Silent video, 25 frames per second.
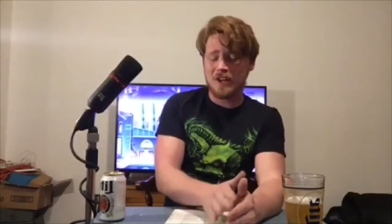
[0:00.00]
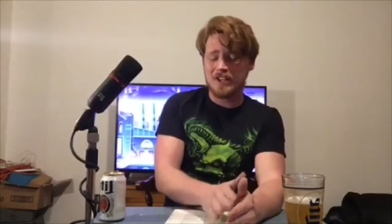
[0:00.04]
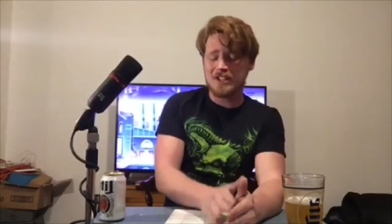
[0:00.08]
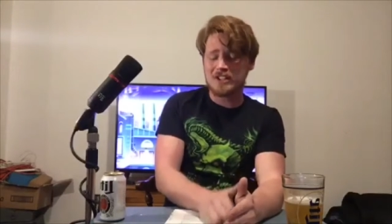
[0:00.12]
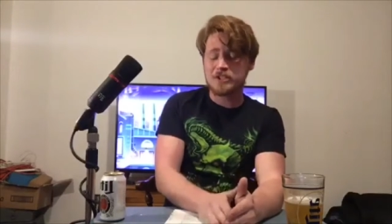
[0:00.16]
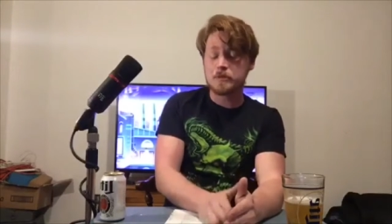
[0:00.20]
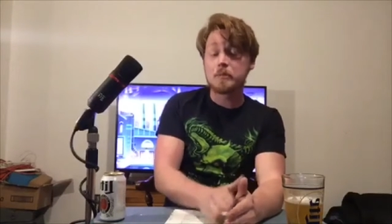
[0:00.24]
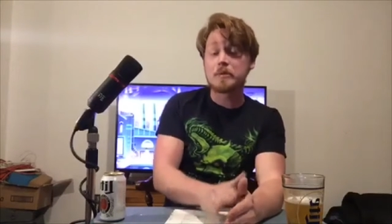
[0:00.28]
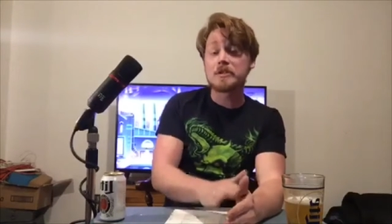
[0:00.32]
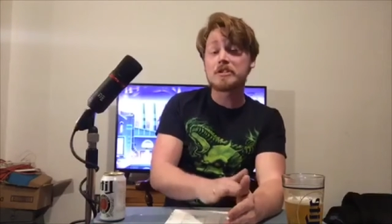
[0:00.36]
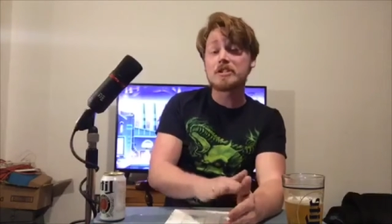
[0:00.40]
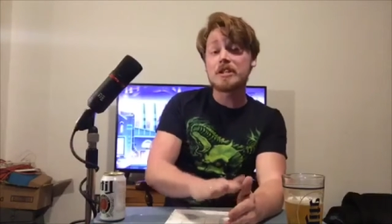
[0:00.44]

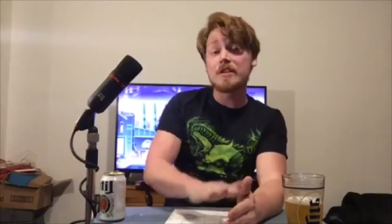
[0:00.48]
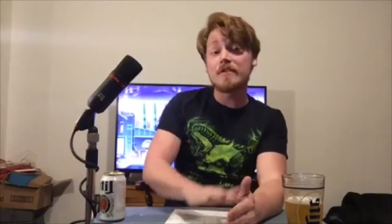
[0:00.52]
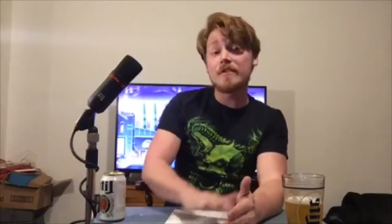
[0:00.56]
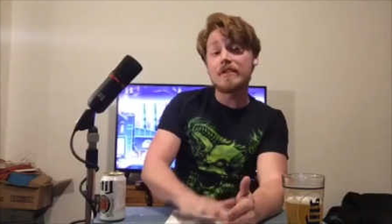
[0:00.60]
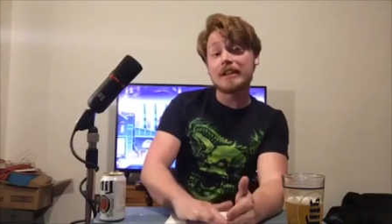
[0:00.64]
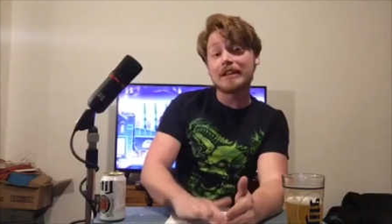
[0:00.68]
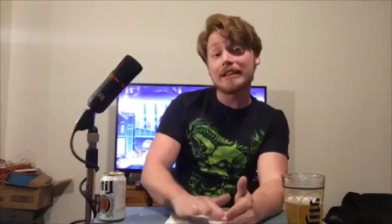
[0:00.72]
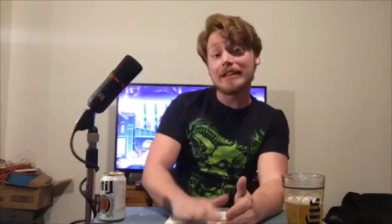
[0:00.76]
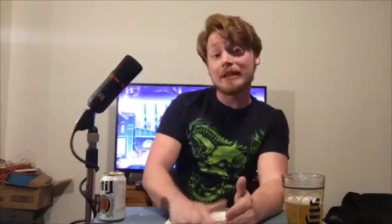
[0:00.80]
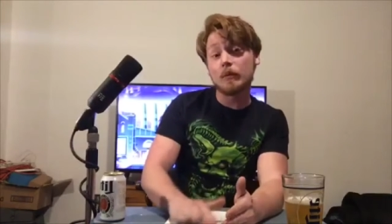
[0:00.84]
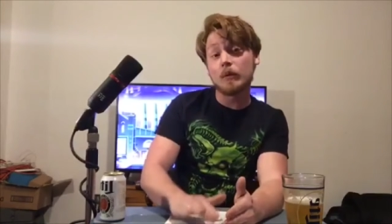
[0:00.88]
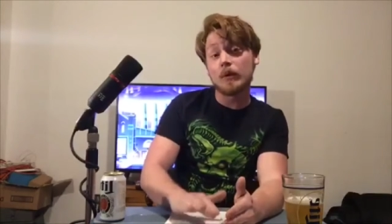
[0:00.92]

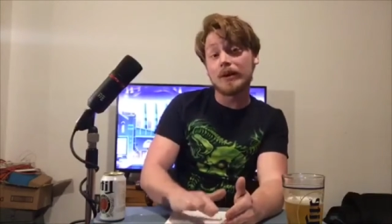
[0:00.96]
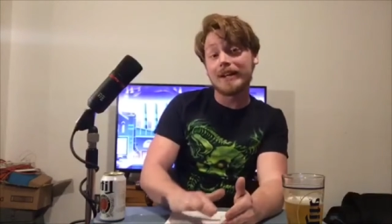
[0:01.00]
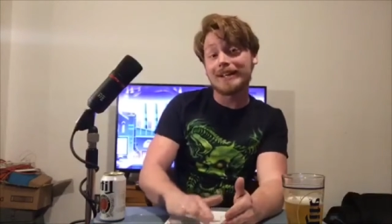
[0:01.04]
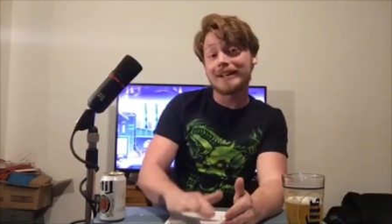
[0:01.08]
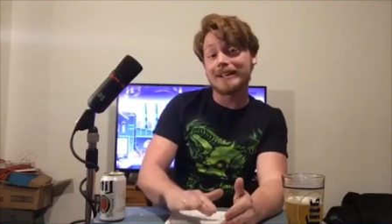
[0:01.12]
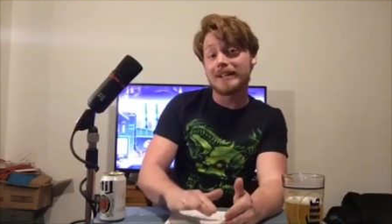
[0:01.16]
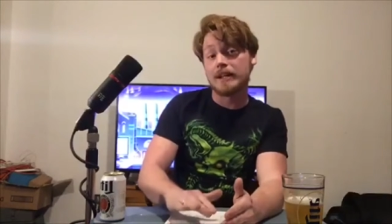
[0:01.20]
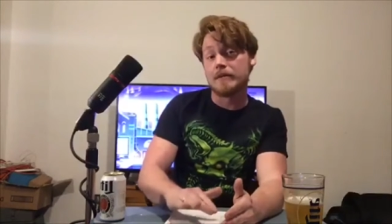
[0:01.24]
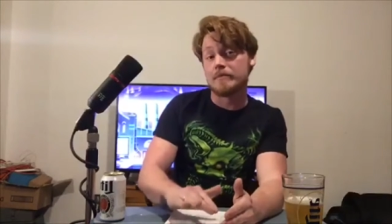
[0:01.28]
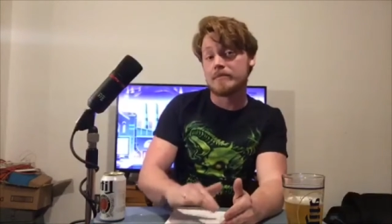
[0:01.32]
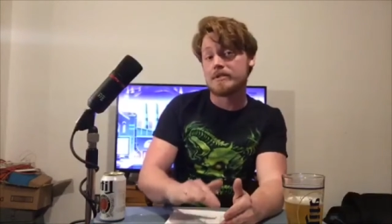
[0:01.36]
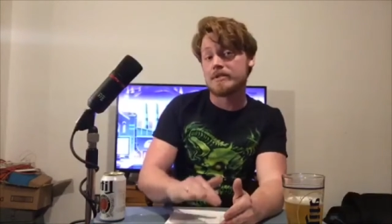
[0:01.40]
specifically when it
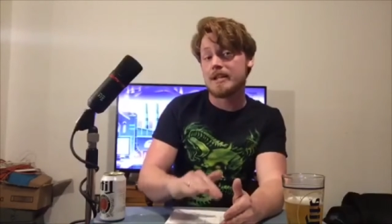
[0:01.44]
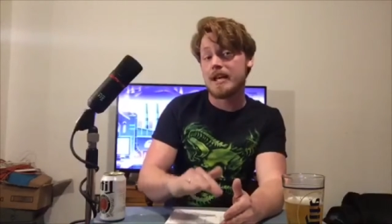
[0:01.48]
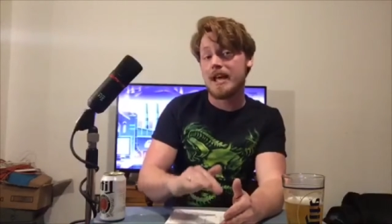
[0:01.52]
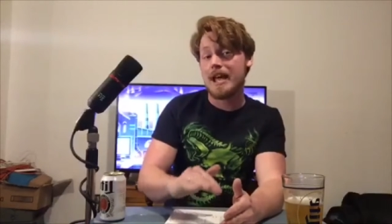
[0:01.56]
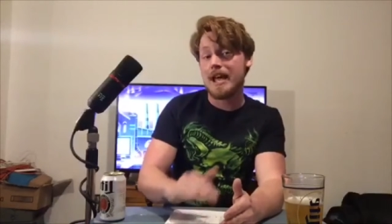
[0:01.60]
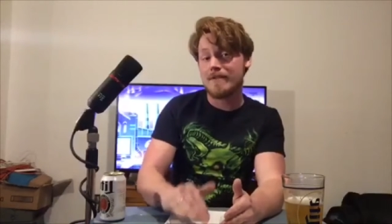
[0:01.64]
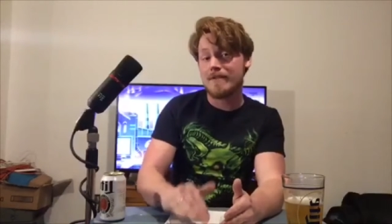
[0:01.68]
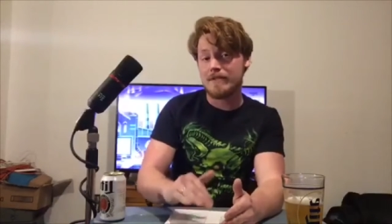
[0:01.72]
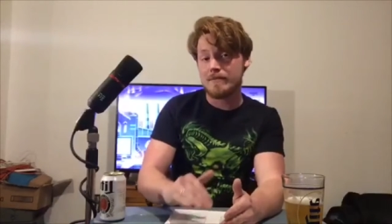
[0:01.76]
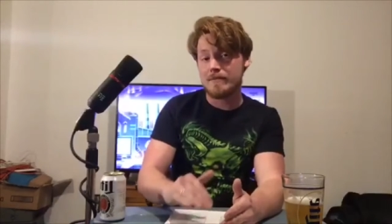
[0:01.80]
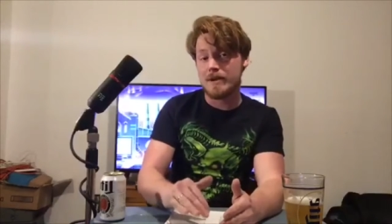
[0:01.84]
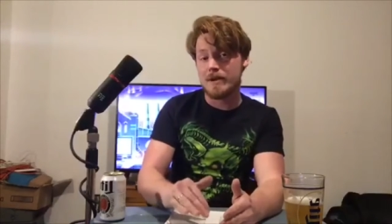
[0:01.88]
comes to
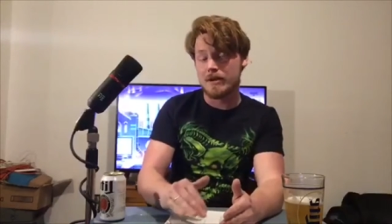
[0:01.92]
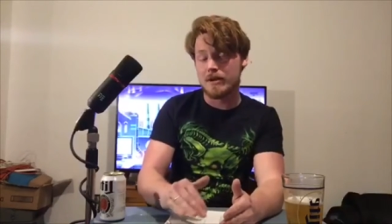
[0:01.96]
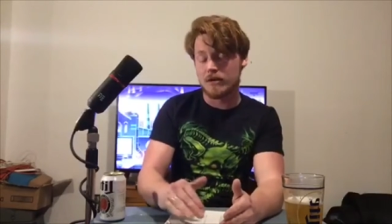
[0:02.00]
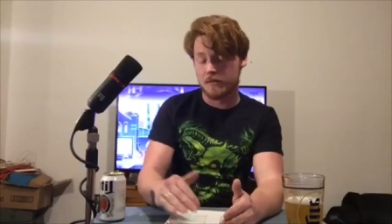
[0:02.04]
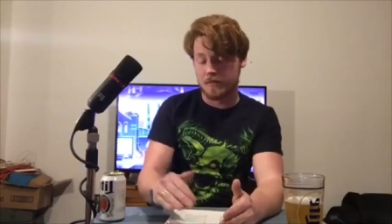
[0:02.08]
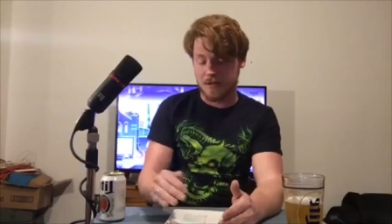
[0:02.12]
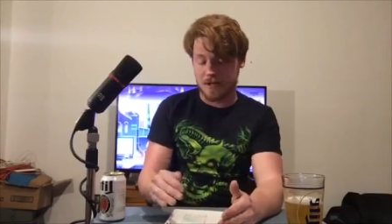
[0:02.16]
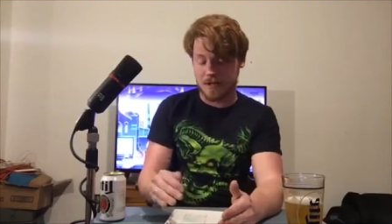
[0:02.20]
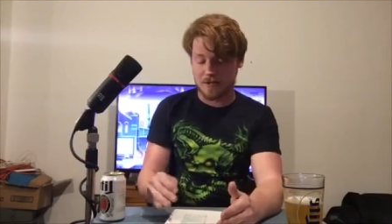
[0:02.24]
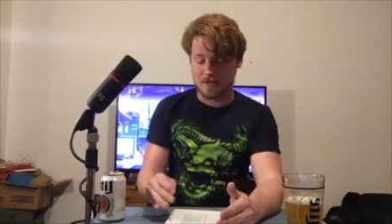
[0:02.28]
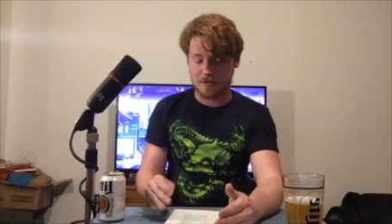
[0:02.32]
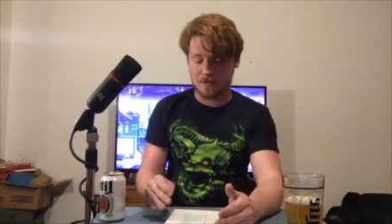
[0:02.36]
heavy metal
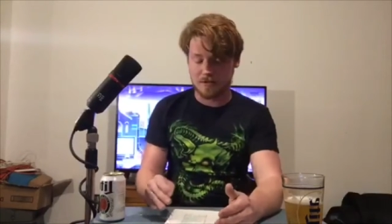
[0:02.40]
bands.